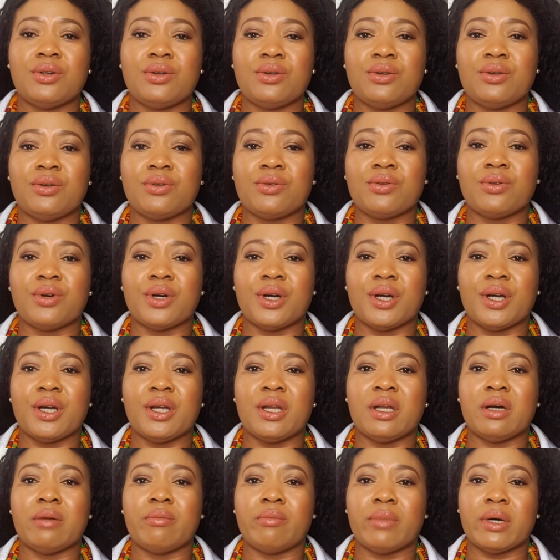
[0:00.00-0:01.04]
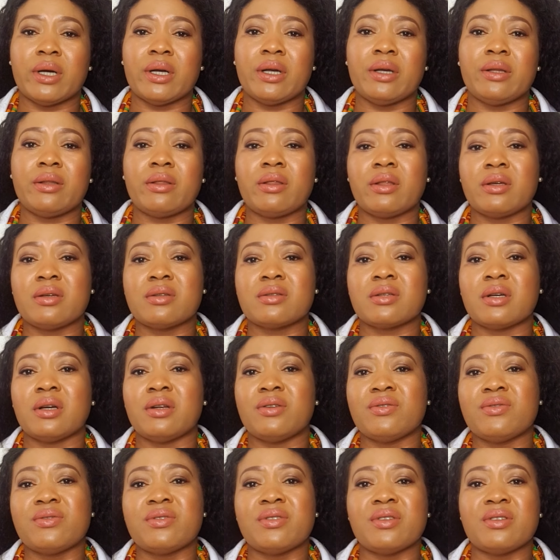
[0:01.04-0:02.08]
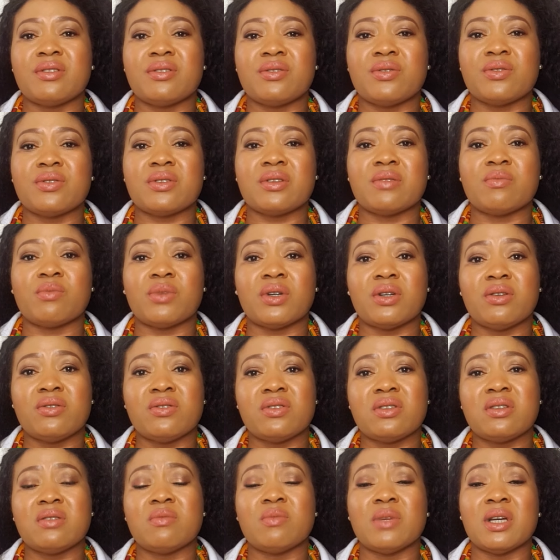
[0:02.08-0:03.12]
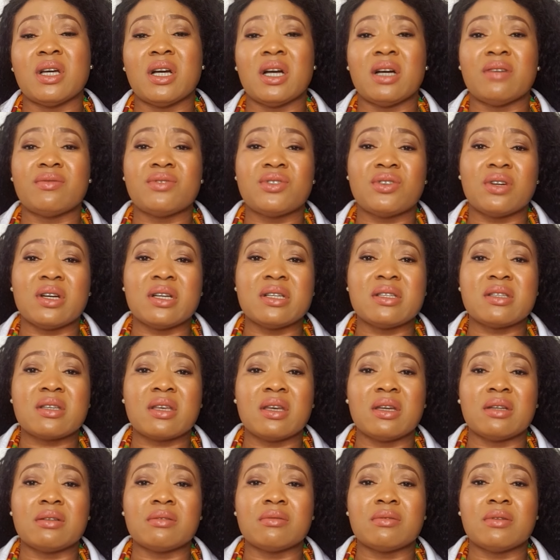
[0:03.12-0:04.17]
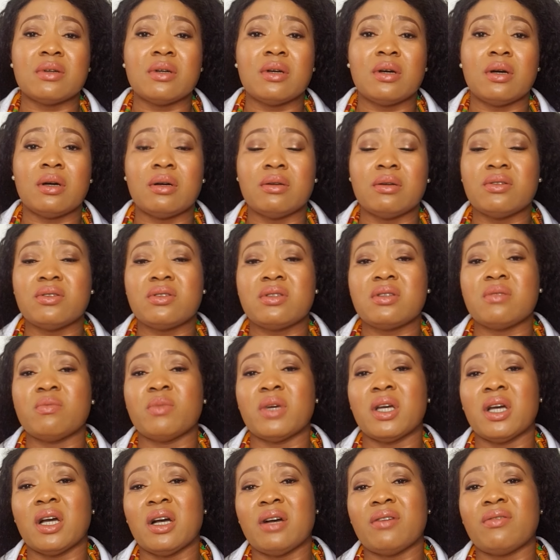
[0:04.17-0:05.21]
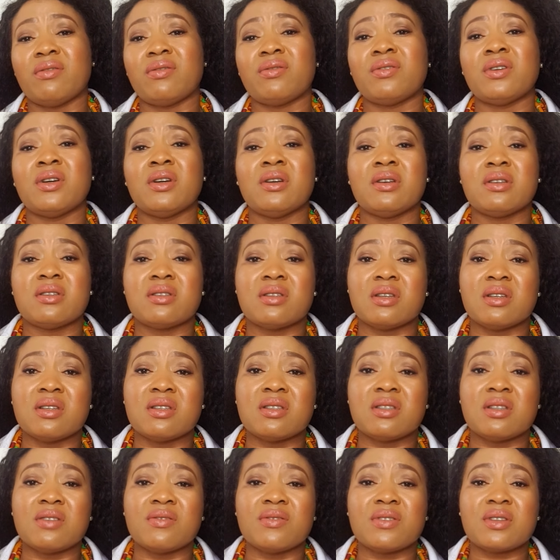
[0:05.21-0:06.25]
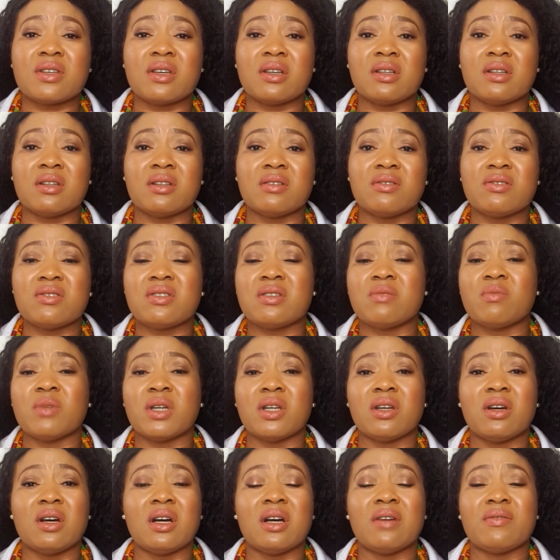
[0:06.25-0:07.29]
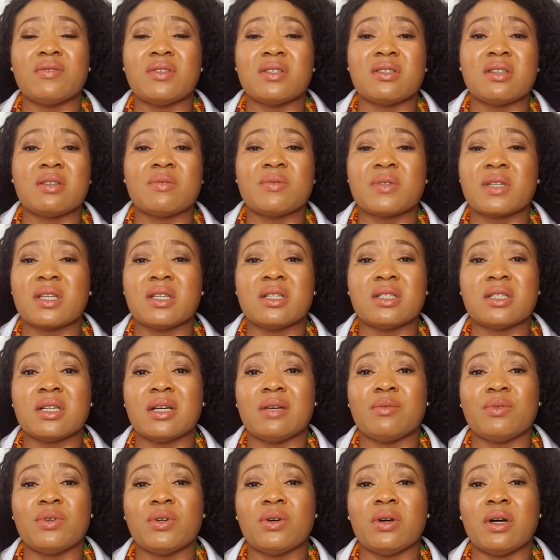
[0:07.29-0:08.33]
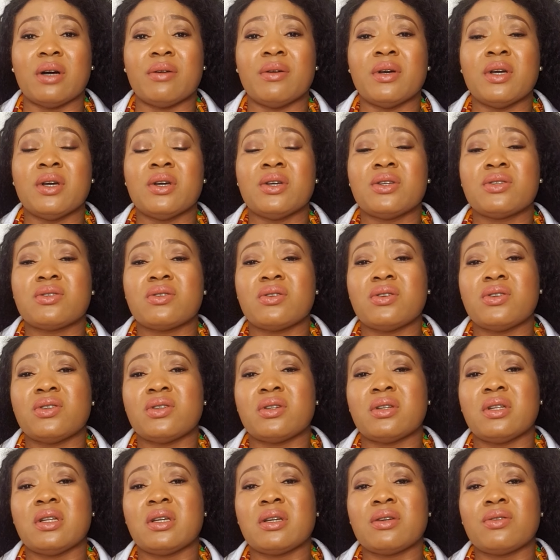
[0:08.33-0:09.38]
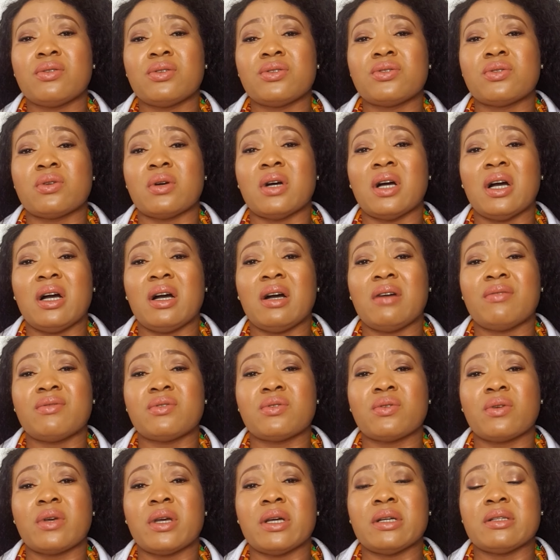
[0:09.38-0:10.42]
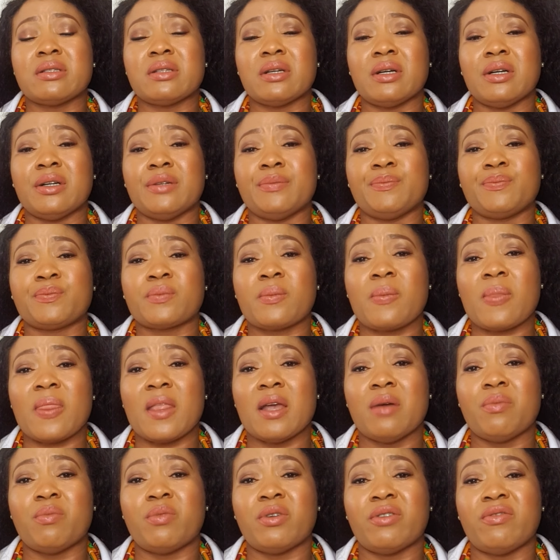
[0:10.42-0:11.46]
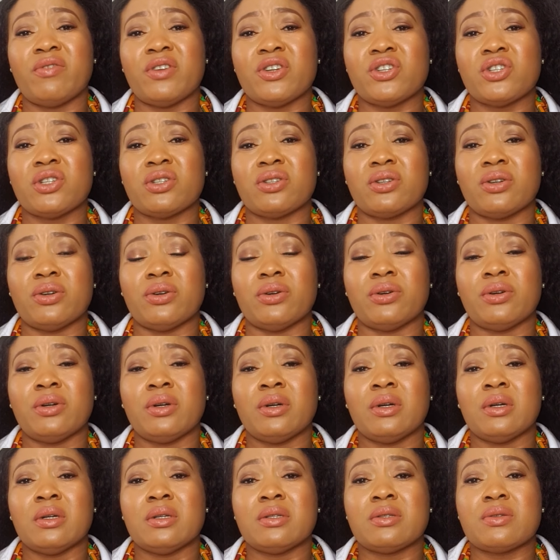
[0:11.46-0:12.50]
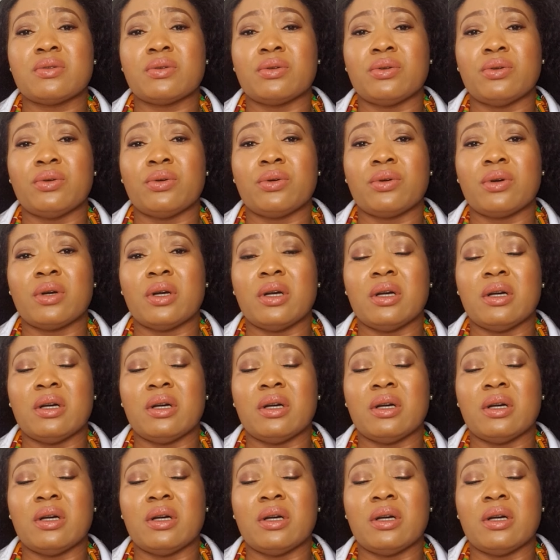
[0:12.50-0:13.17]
you go ahead and buy things that Lucy is using. But Lucy may have dry skin, or Lucy may have sensitive skin. Lucy may not have the same skin type you have. So it's really good to have to get a professional to